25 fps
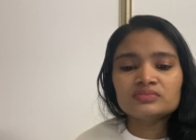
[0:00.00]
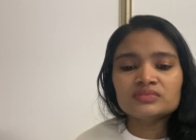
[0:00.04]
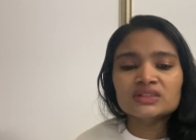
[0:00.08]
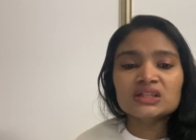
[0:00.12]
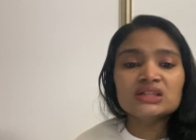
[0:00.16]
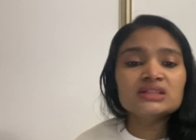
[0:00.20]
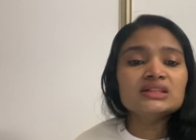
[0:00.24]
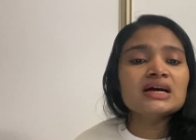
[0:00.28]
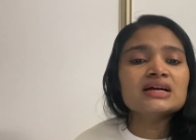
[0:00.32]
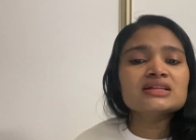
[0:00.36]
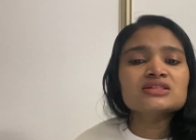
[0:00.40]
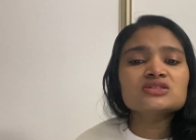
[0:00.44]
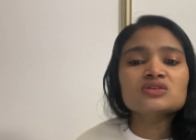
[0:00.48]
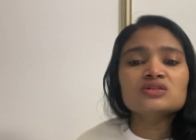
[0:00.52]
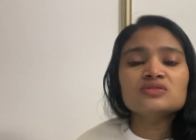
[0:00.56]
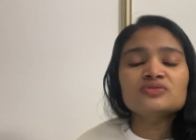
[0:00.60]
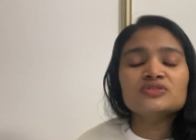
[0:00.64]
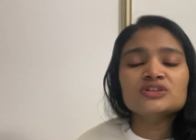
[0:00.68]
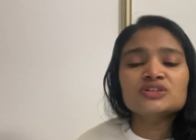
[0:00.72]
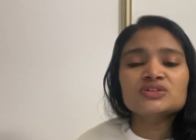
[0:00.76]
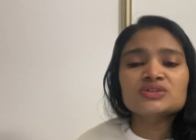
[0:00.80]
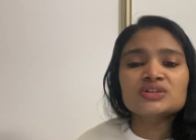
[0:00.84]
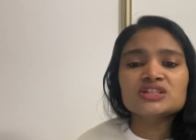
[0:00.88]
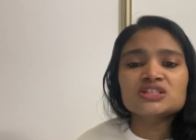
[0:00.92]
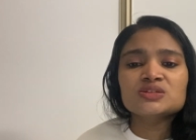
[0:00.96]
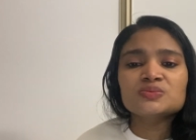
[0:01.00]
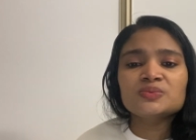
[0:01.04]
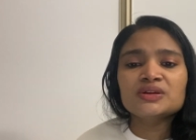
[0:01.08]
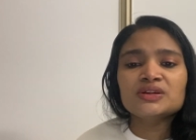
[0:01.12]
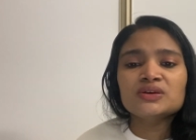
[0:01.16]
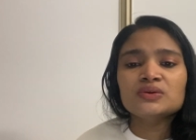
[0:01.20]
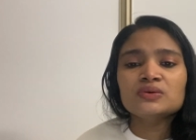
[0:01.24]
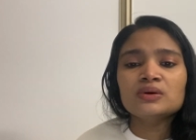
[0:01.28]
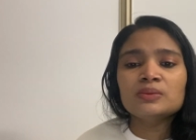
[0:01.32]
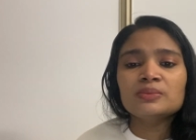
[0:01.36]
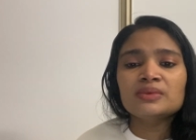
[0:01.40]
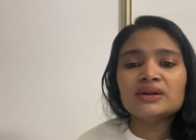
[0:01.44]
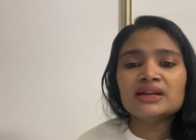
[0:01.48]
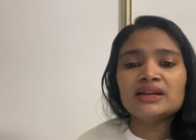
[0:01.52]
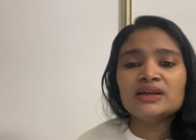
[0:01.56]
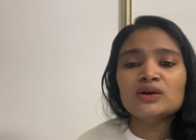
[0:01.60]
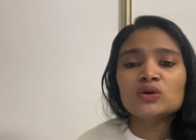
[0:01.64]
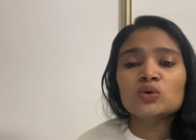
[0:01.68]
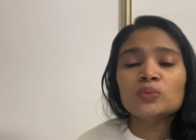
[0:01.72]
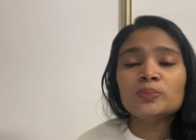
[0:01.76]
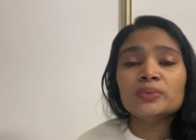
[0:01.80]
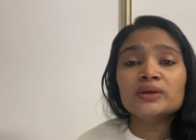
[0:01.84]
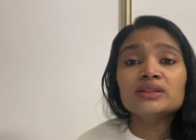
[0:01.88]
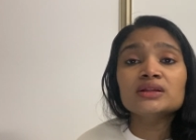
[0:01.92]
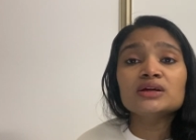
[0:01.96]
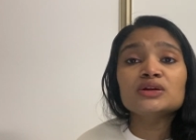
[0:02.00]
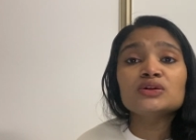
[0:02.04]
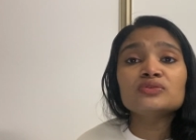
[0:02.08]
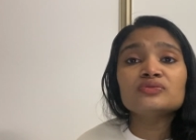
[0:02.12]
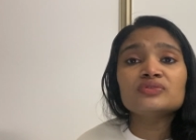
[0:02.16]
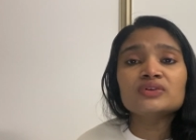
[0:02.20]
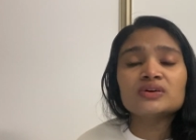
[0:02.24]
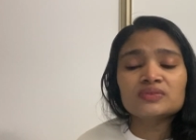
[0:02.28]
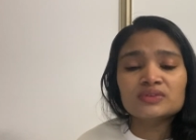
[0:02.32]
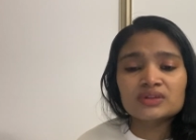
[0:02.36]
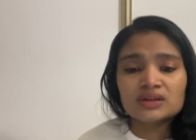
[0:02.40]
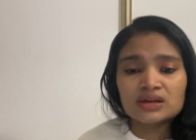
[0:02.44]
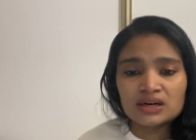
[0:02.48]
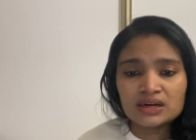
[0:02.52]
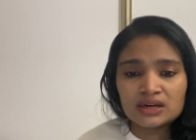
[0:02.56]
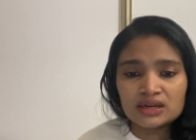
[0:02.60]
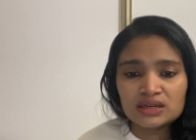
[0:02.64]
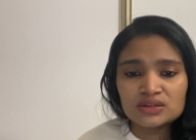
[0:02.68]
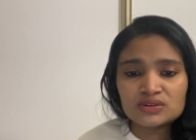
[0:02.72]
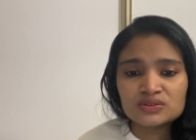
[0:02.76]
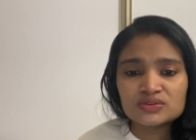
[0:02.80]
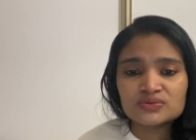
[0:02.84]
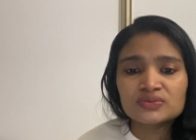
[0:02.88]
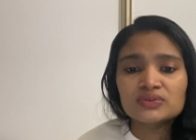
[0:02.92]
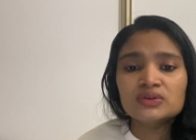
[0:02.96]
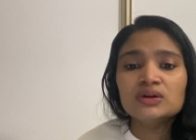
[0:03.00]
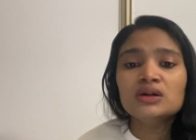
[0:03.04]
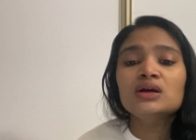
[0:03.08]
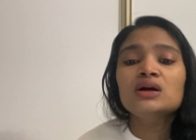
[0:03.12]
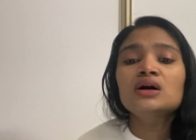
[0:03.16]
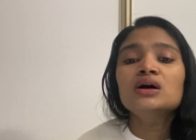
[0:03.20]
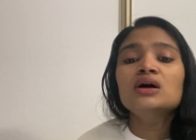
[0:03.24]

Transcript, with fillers: That's all for today's video. I'm really hoping that you found the content useful.